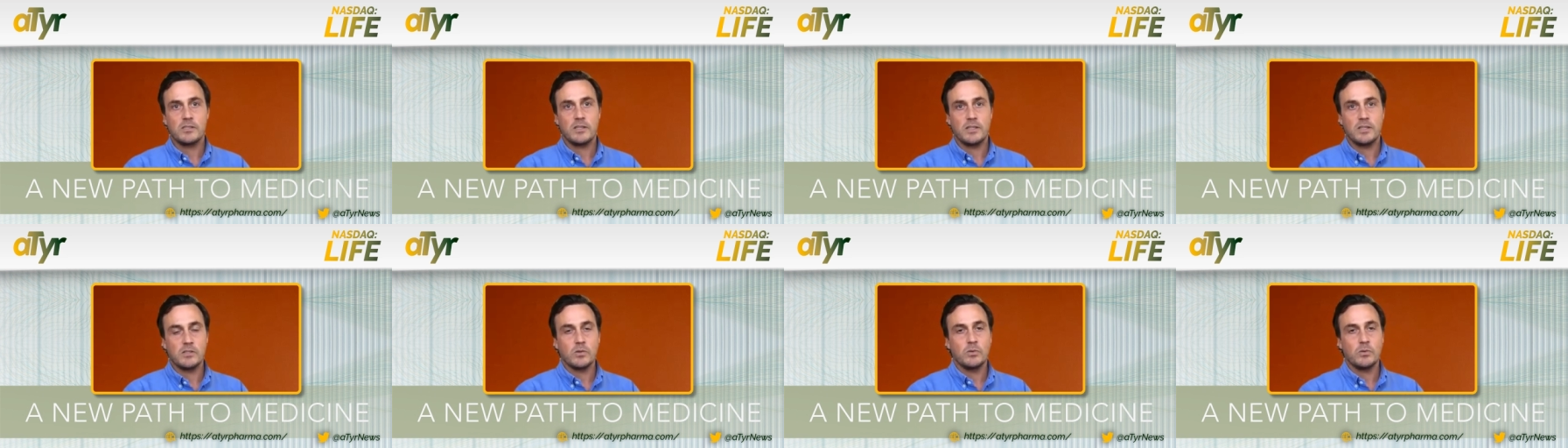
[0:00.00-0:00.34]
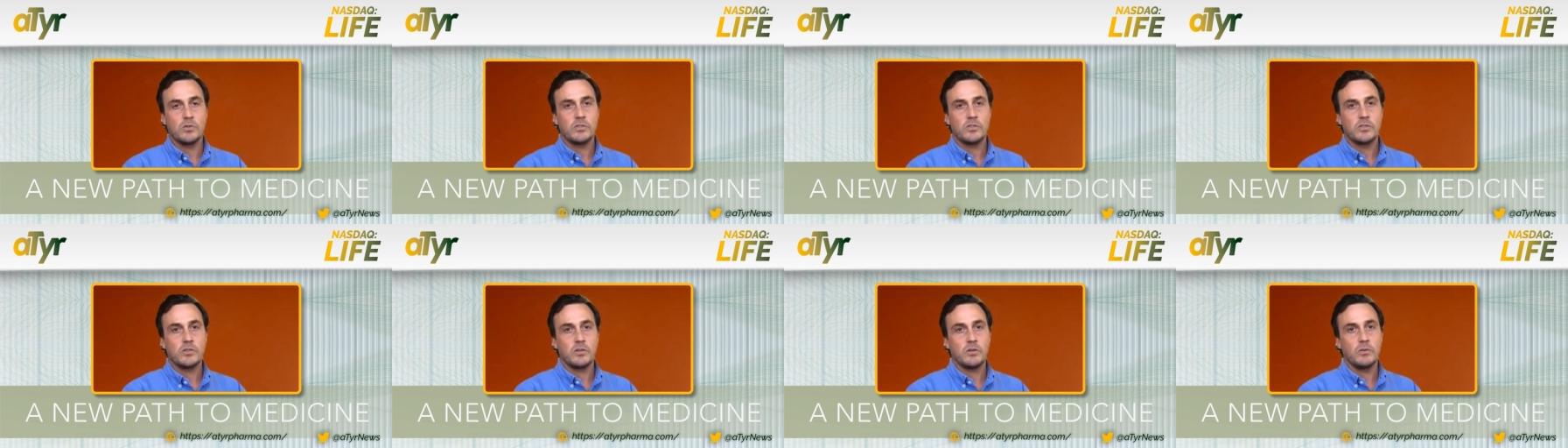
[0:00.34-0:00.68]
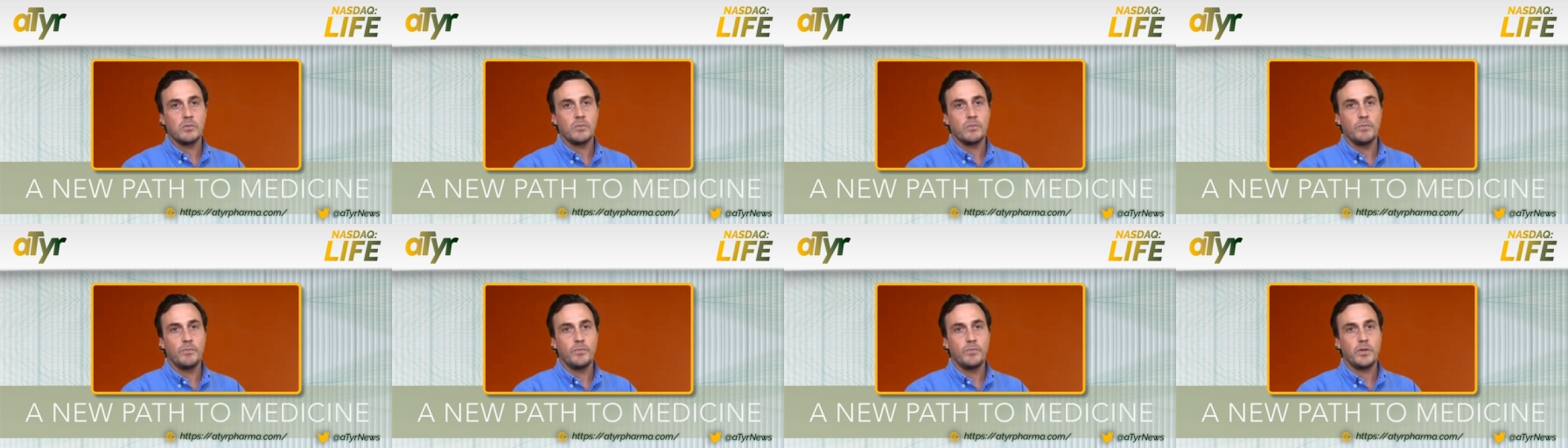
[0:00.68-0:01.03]
there's
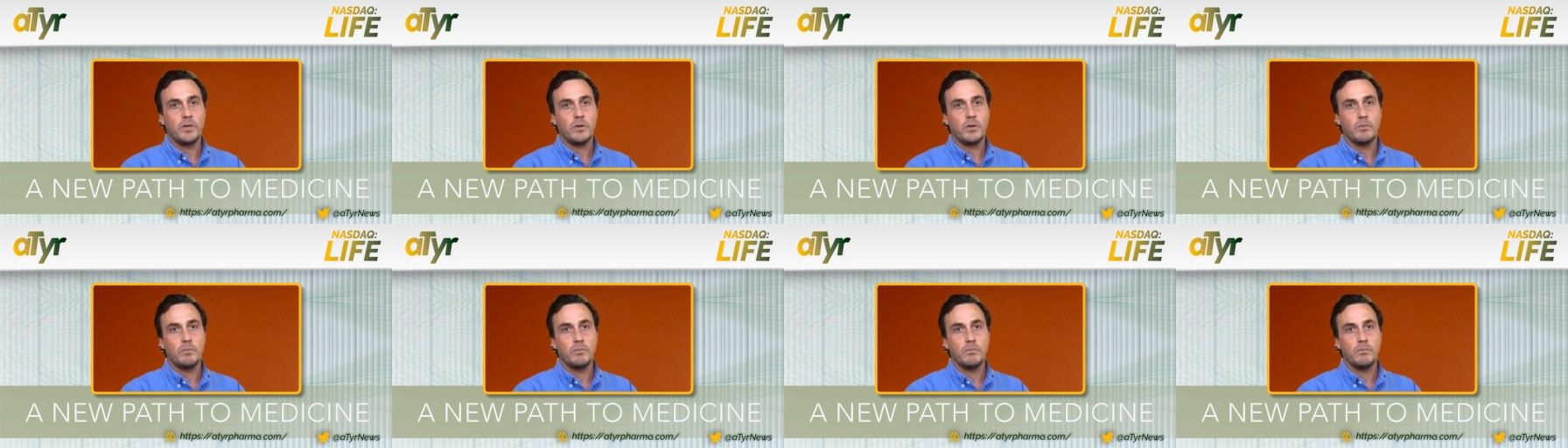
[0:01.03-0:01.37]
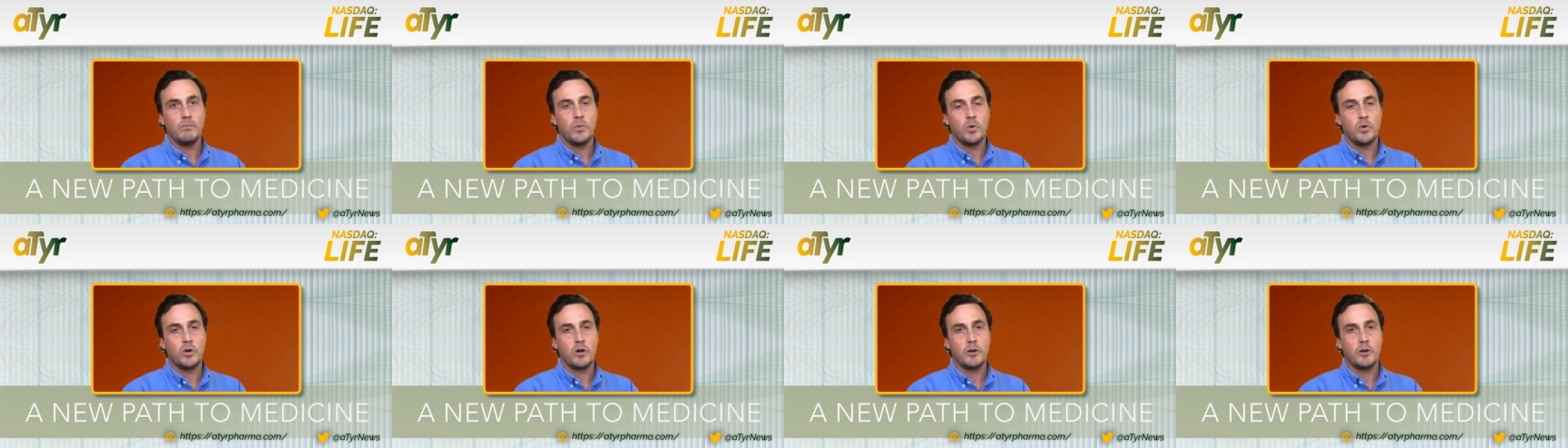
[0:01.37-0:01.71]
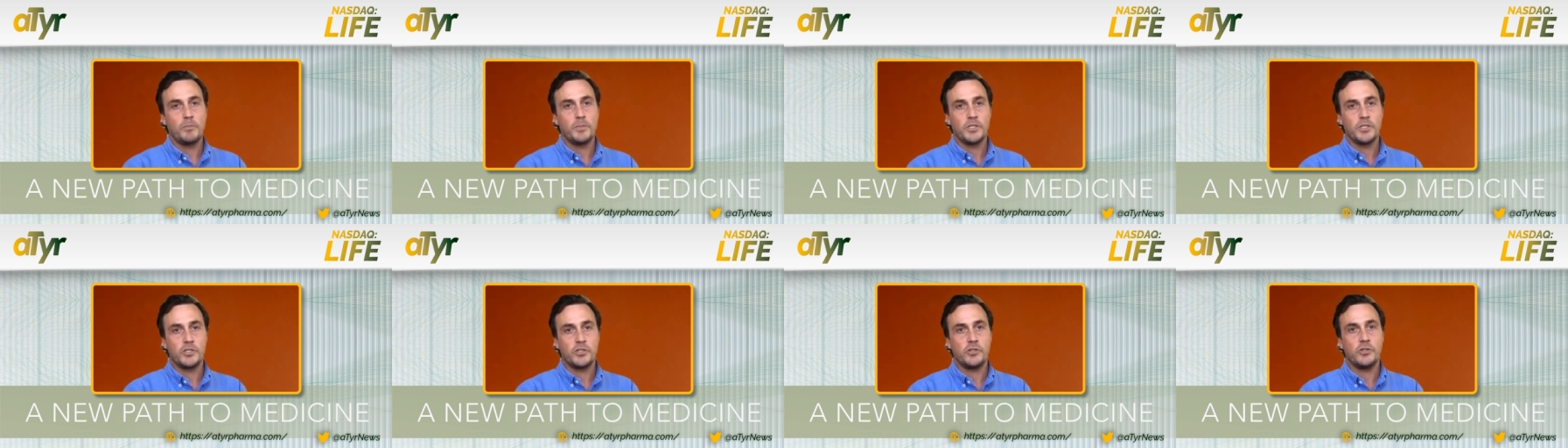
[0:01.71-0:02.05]
also you know more
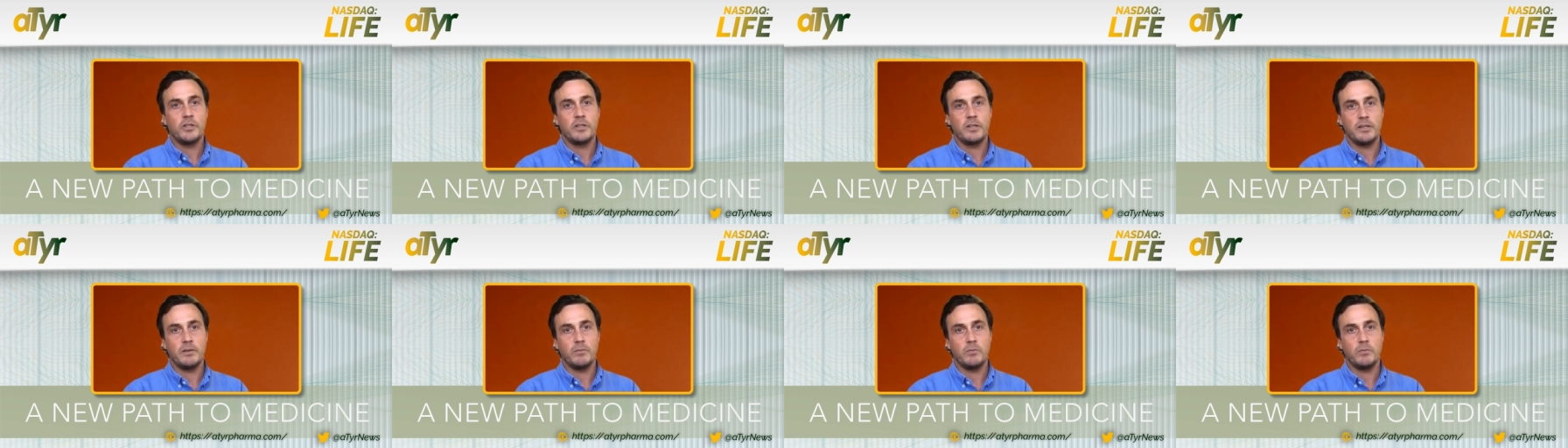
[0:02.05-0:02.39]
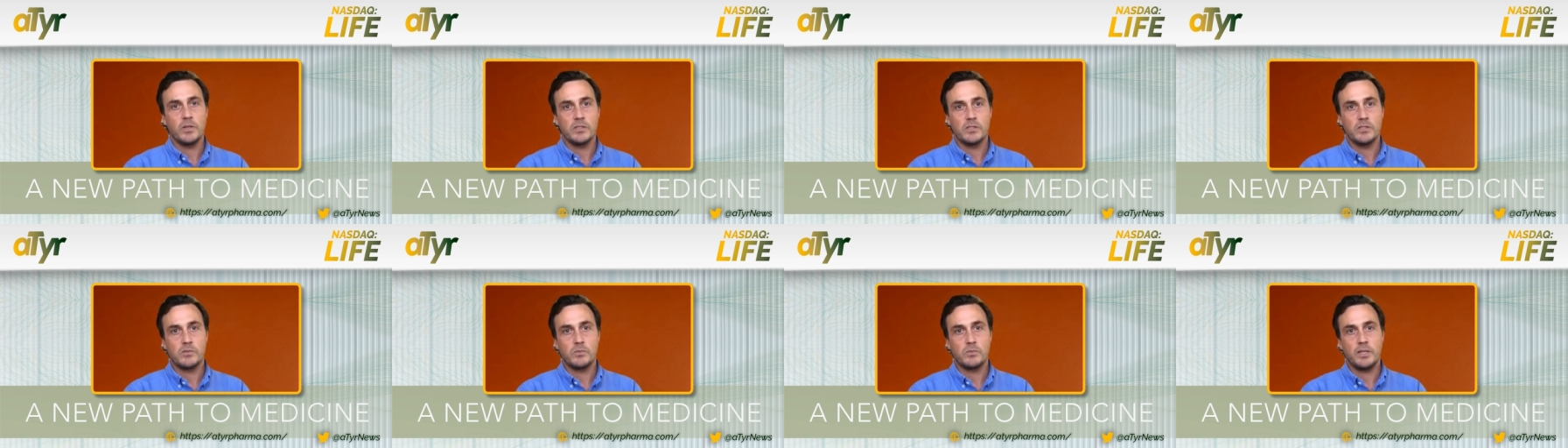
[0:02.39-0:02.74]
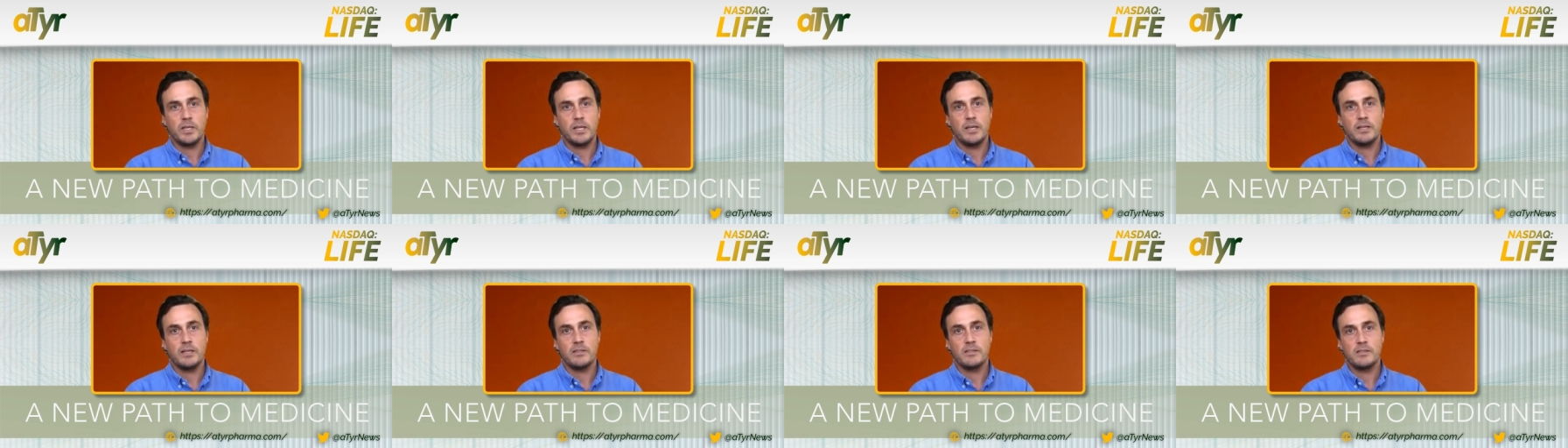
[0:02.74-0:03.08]
opportunity once we
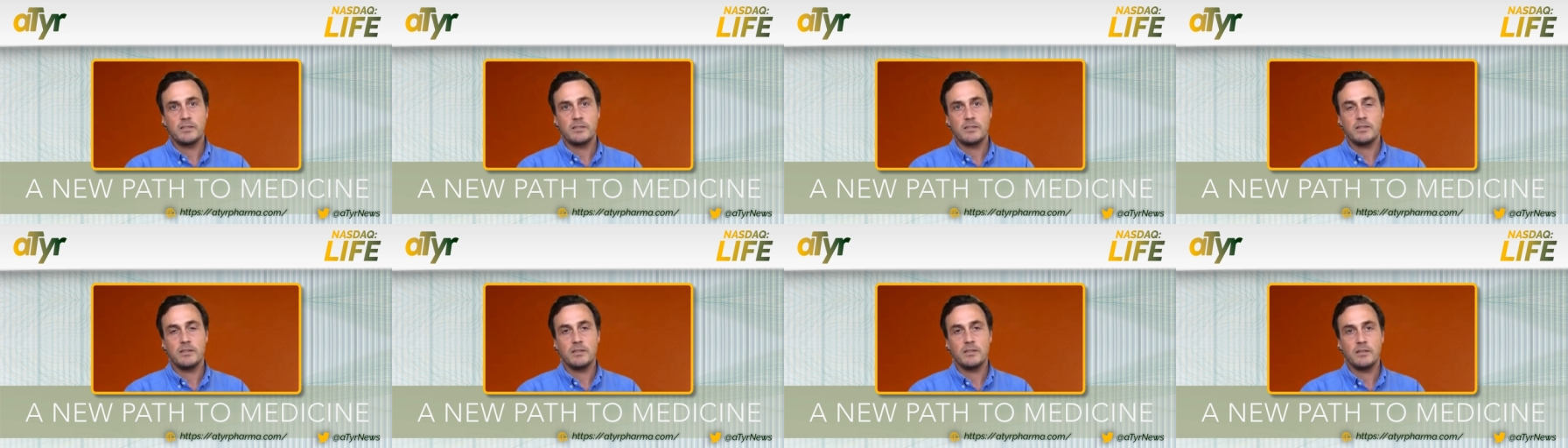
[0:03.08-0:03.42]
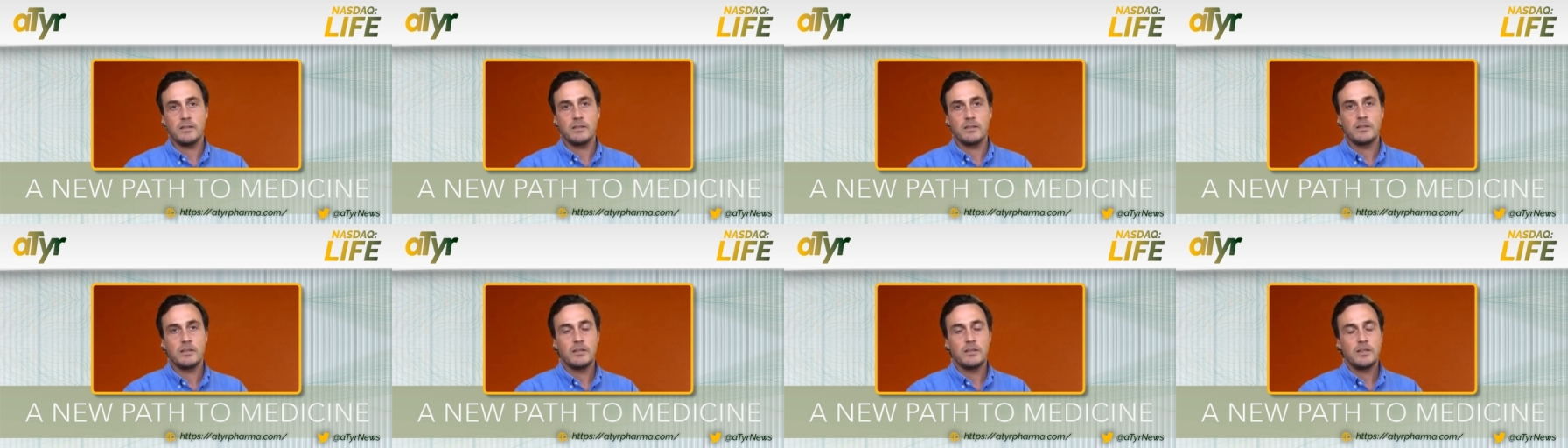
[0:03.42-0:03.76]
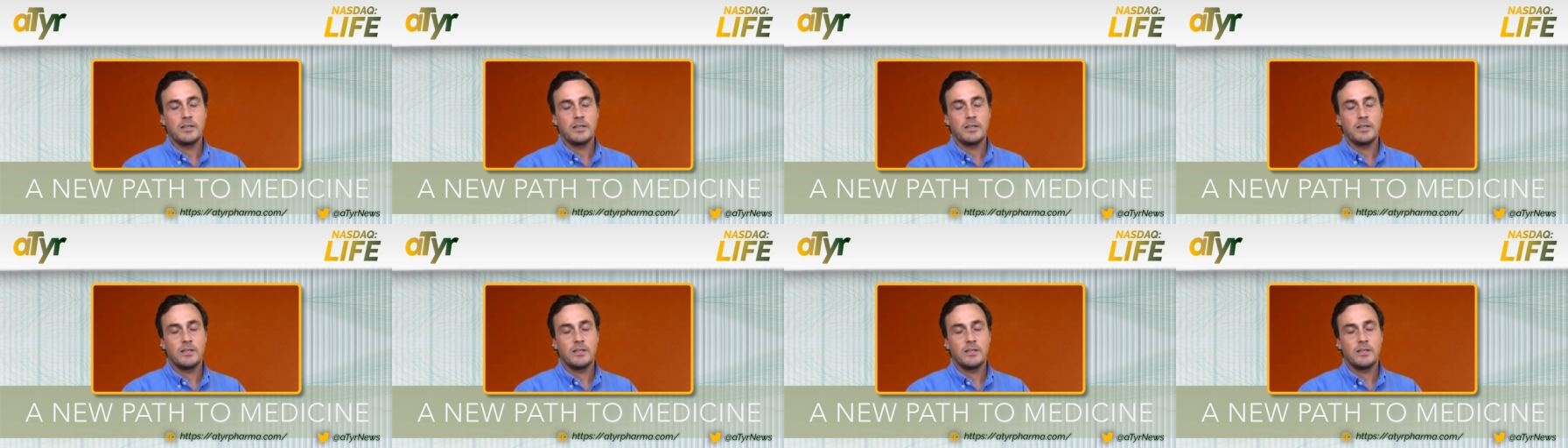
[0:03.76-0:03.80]
get to the